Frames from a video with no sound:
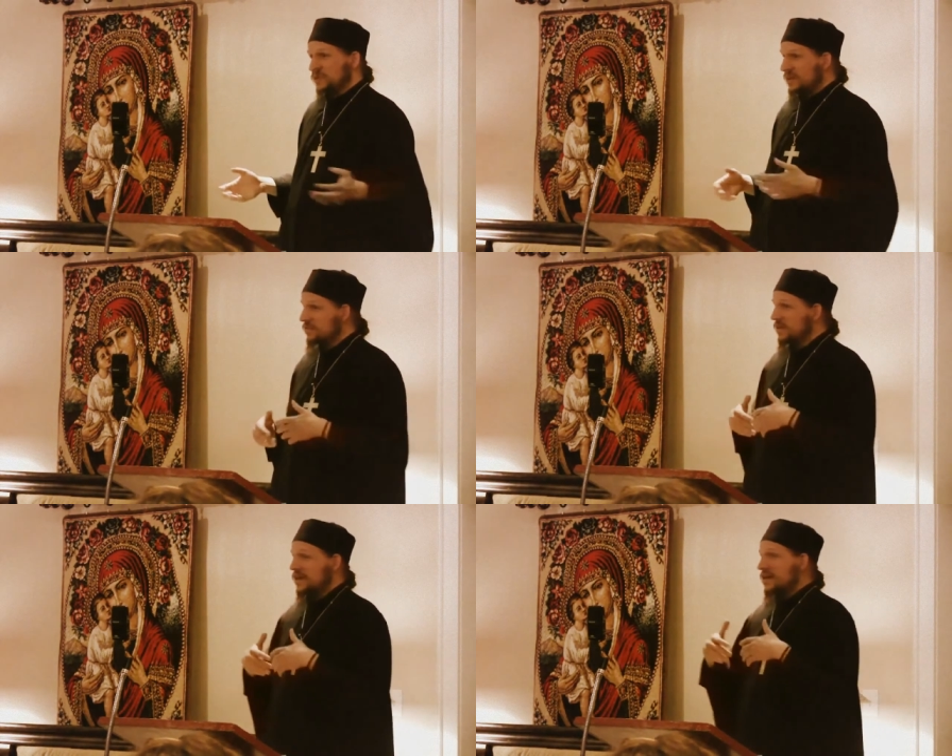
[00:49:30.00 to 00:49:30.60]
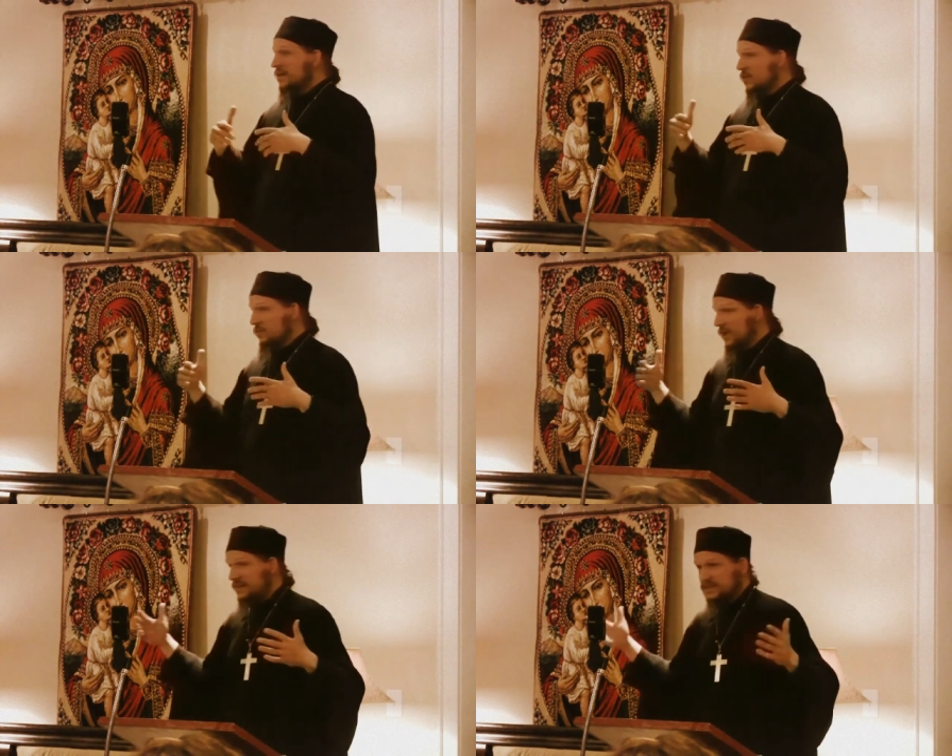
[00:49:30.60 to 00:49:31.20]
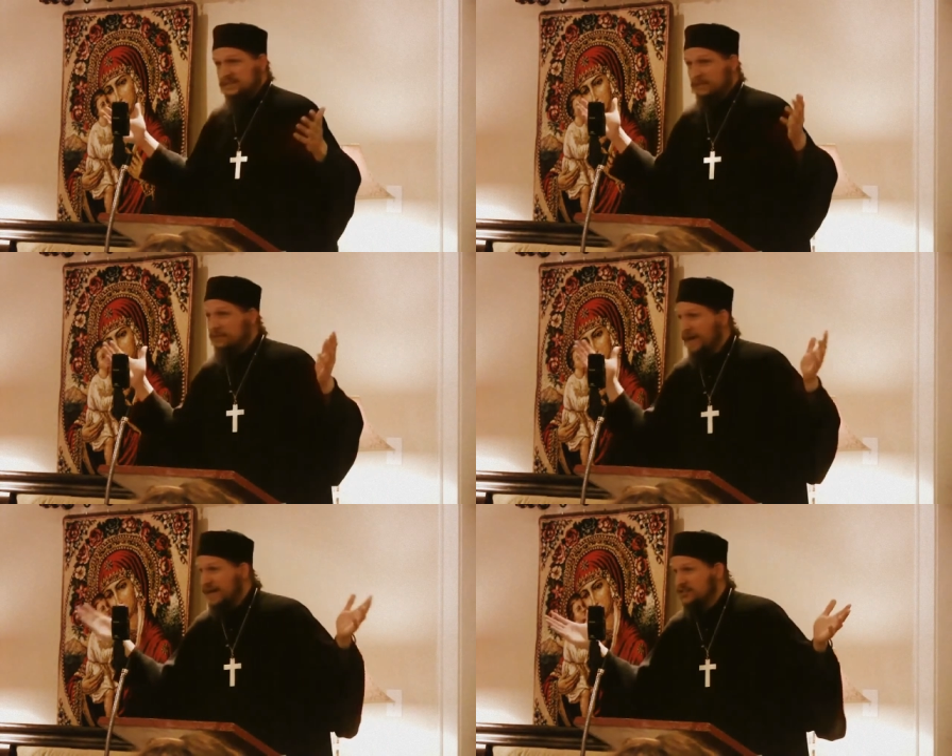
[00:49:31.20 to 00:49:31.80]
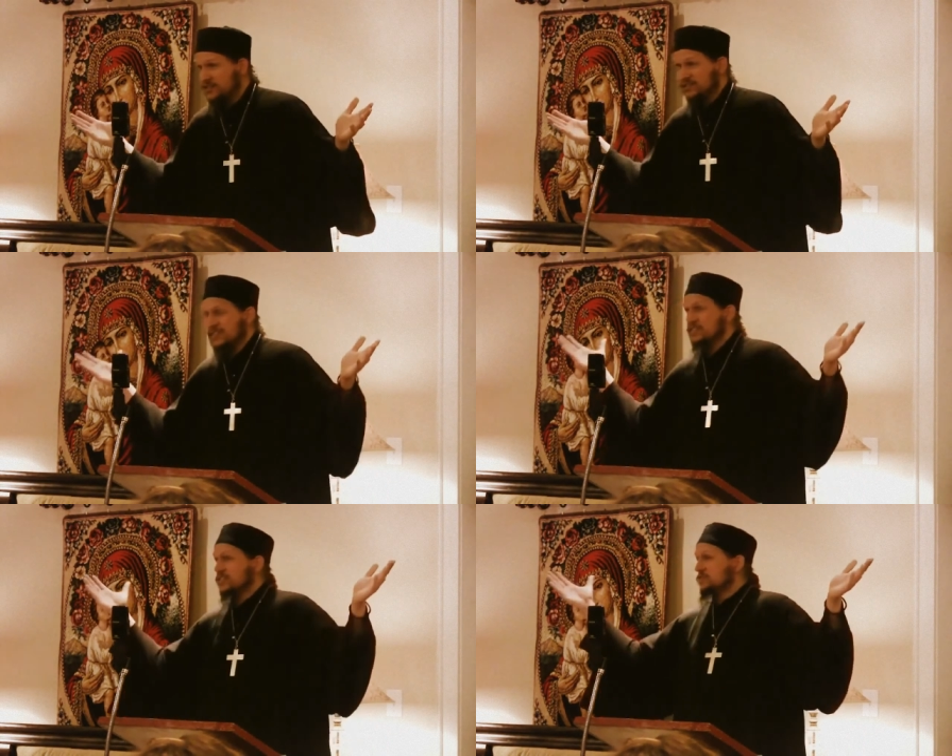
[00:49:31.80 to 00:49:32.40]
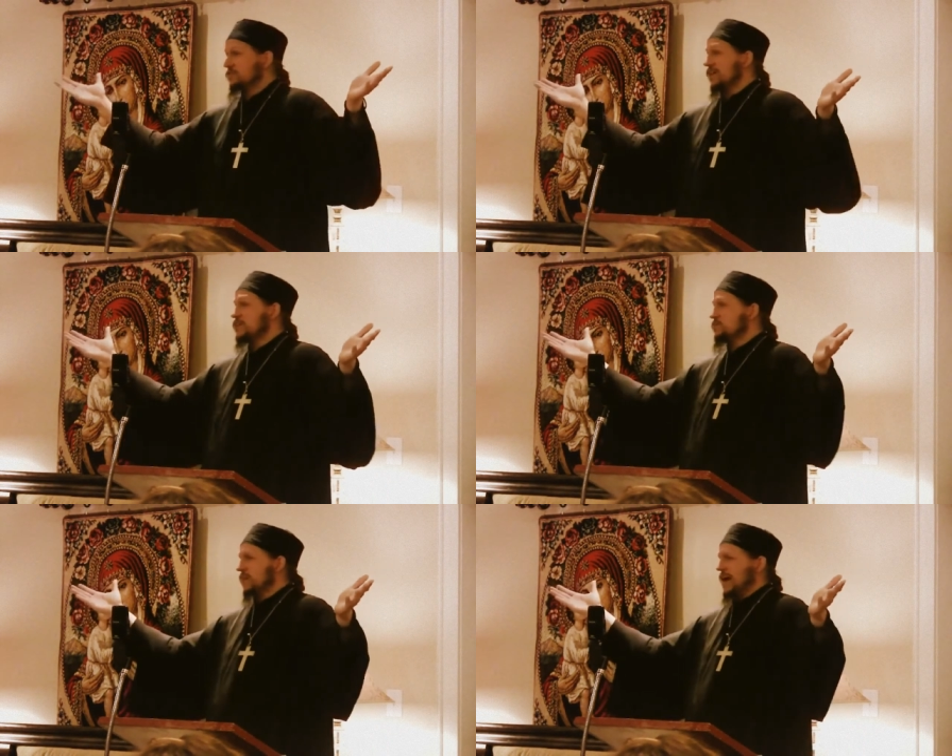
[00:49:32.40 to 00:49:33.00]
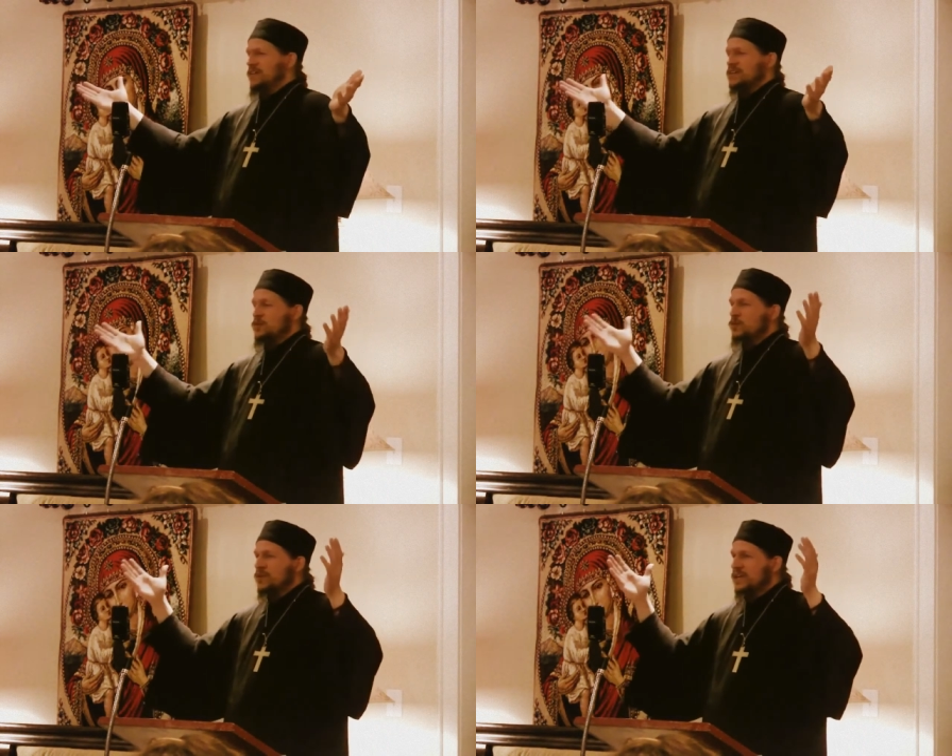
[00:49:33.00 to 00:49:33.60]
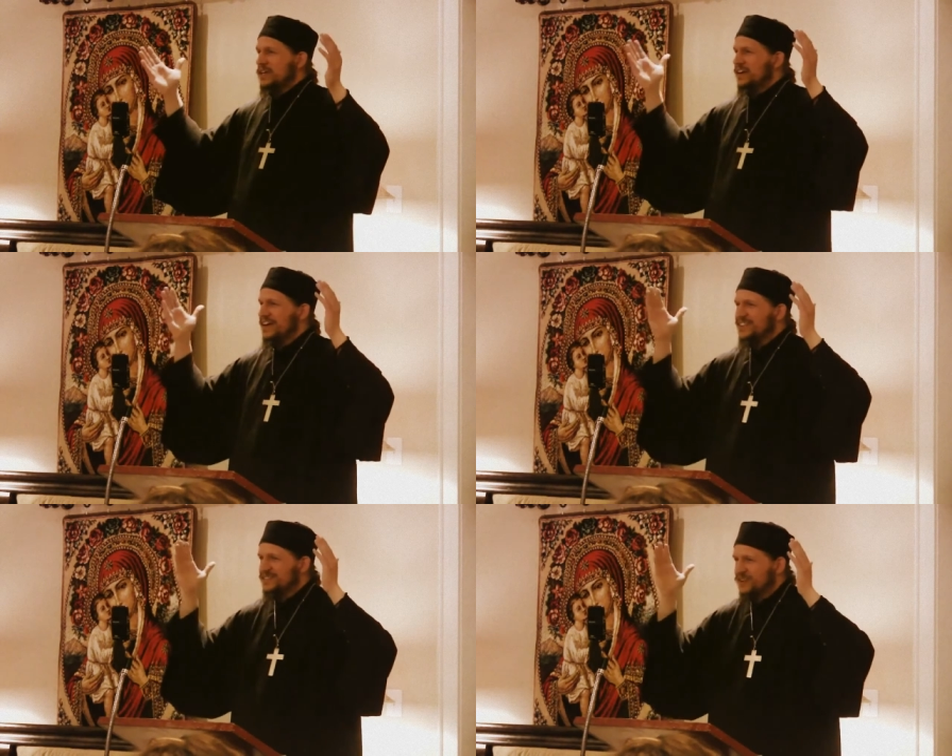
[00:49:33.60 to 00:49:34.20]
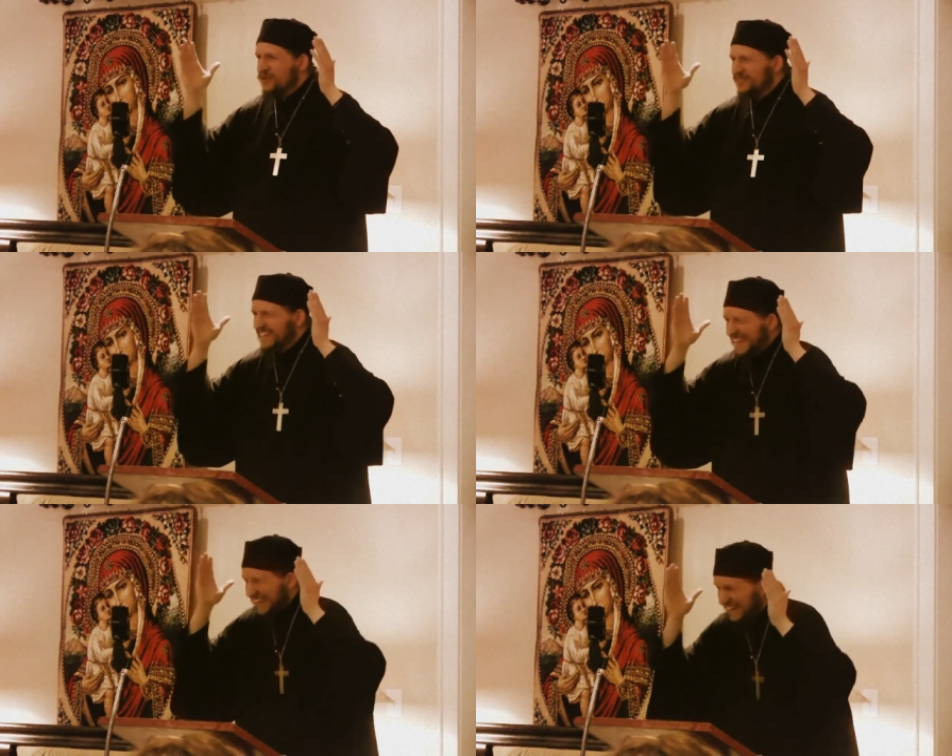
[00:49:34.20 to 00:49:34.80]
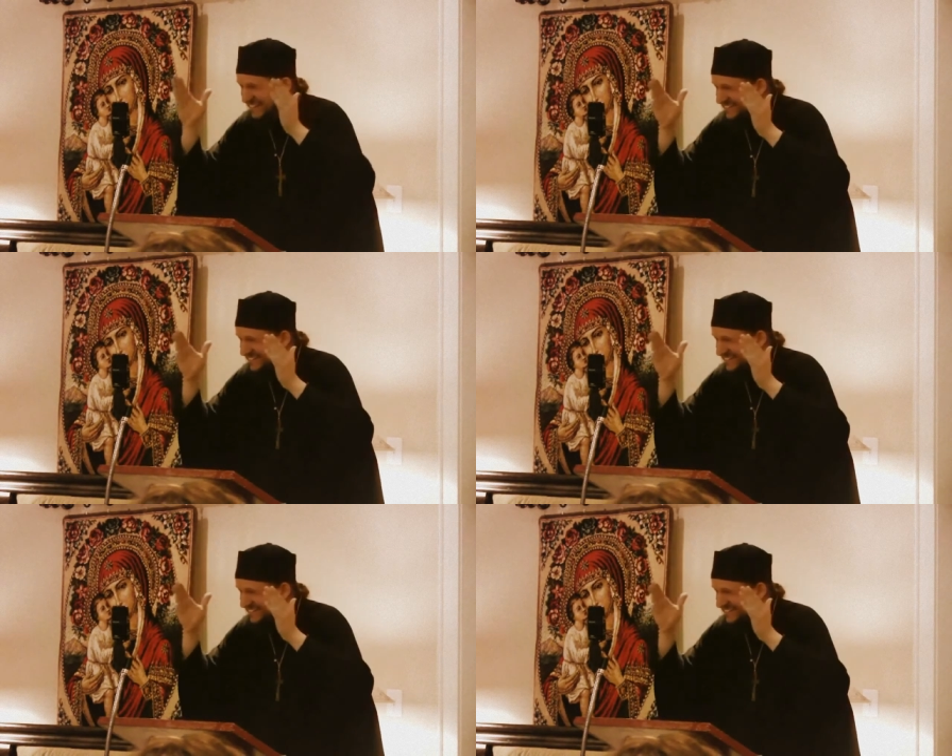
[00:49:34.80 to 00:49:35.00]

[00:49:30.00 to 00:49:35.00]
love the caress the passions. Let's, let's face reality. We don't hate